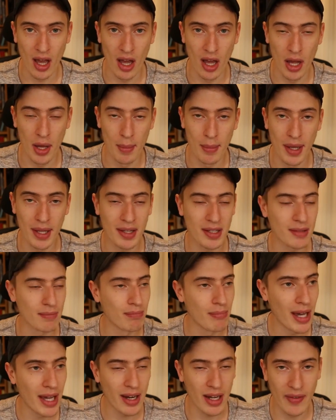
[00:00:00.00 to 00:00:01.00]
Um, it
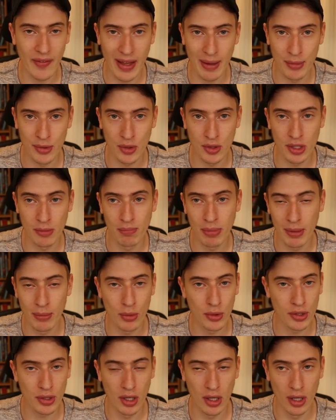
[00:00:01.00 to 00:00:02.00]
doesn't matter if Amazon's a
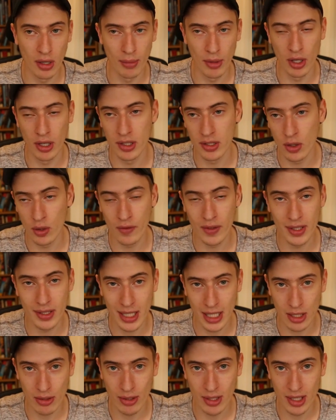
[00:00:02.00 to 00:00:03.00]
bit more um, is overly
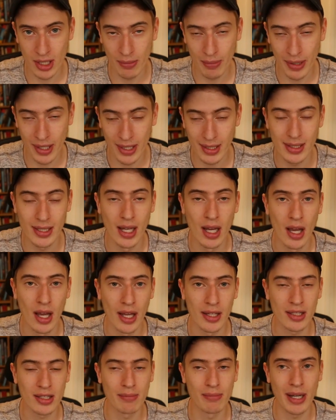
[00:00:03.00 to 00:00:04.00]
saturated a bit.
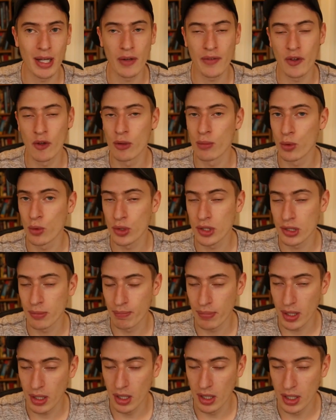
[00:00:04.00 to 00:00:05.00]
It doesn't matter if there are more
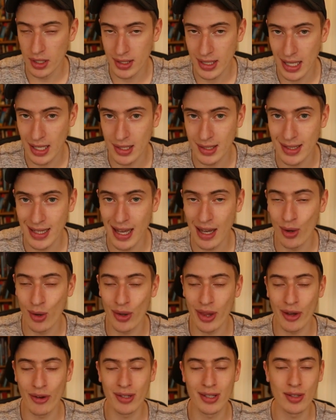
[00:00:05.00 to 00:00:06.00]
uh, sellers
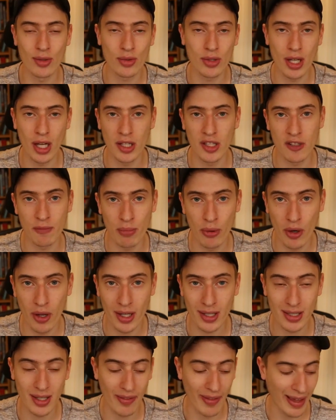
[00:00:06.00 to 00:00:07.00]
now. There are still tons of
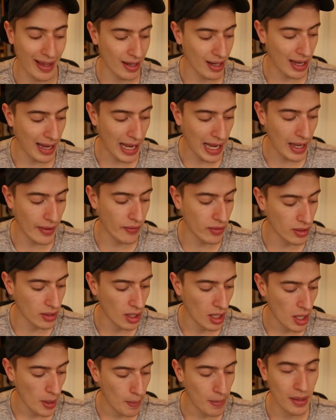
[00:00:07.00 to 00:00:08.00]
products that
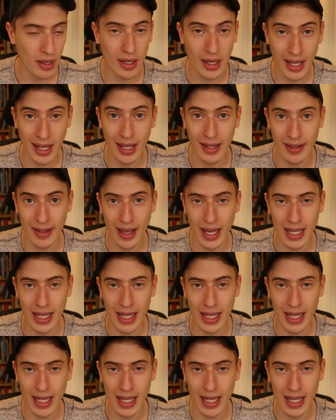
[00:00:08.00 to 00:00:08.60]
haven't been hit